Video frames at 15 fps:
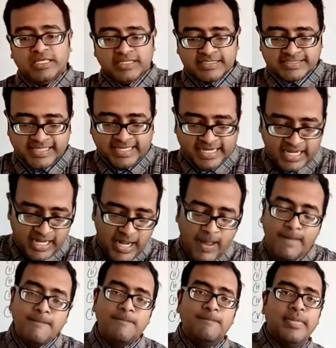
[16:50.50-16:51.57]

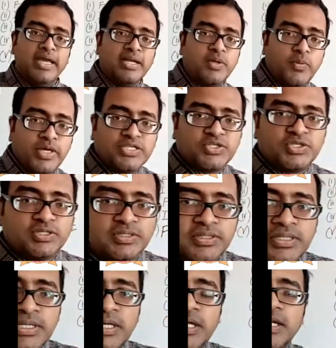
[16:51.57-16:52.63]
second main question.
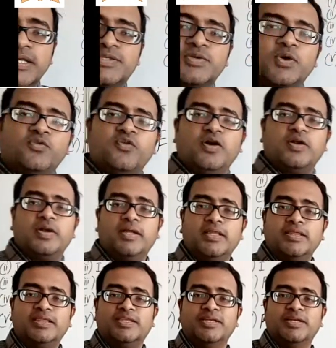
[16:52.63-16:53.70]
Let's go for
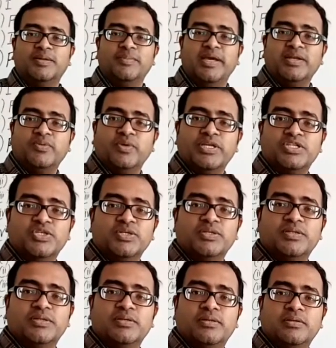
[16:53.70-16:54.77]
third main question.
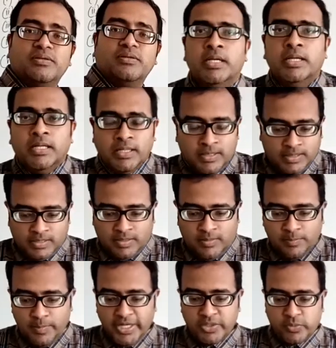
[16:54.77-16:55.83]

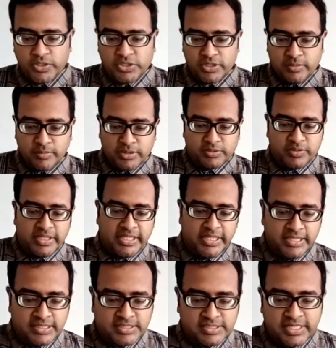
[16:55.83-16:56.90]
Main question number
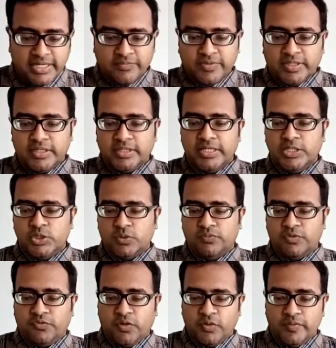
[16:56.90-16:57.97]
3, state whether each of
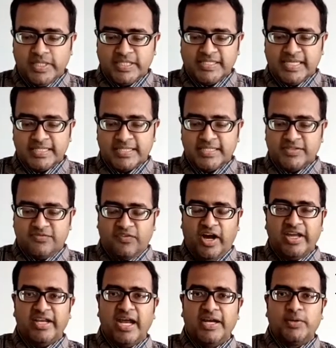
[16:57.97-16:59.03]
the following set is
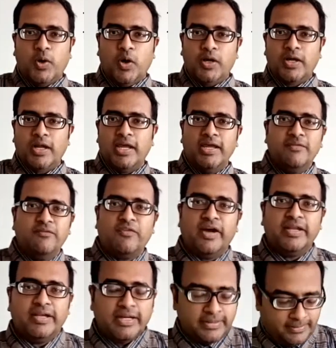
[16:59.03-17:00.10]
finite or
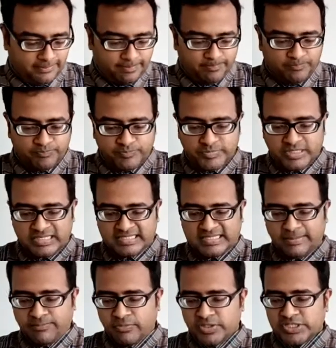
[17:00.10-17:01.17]
infinite.
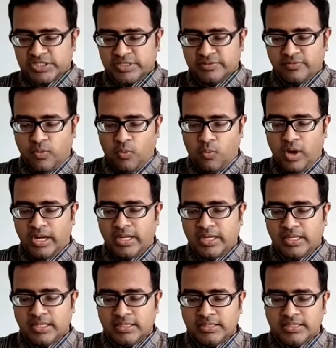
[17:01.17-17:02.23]
Sub question 1,
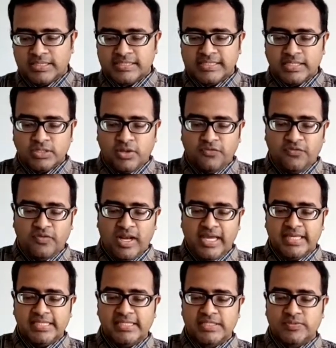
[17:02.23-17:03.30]
the set of
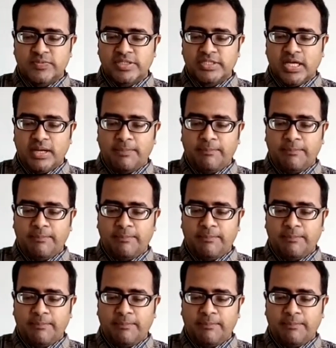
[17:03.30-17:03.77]
lines which are